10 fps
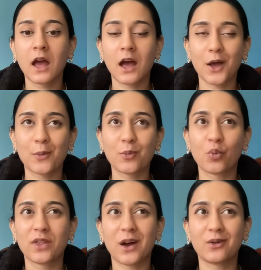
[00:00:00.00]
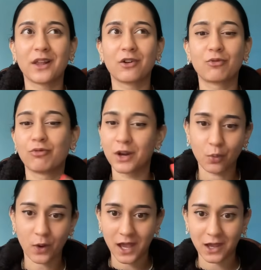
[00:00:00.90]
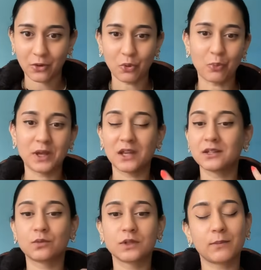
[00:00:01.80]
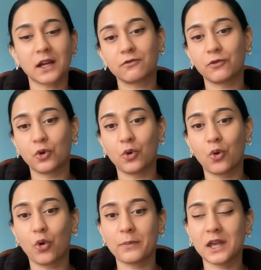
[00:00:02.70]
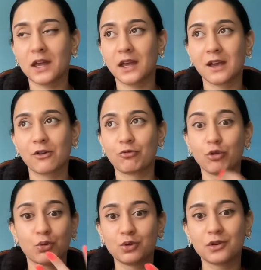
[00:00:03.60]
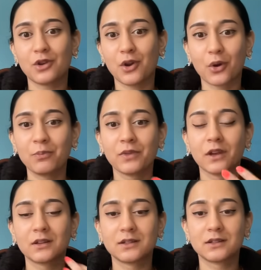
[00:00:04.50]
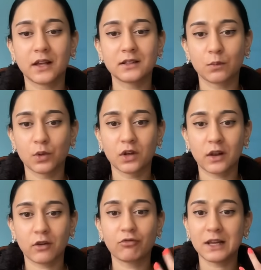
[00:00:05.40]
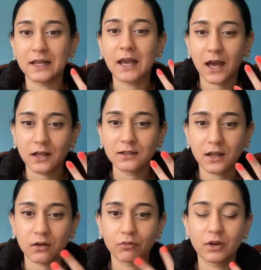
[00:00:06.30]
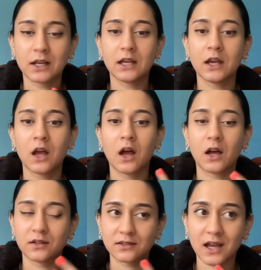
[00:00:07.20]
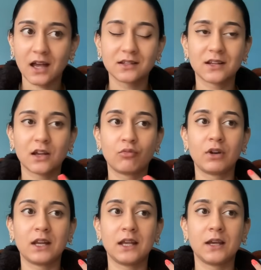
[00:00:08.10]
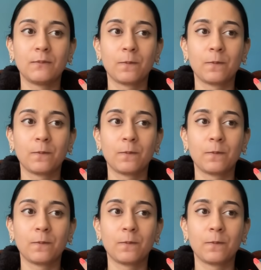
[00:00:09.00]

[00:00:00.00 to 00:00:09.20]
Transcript: um, without like running away or being disrespectful or being rude you know this is like someone that like really cares and really understands and really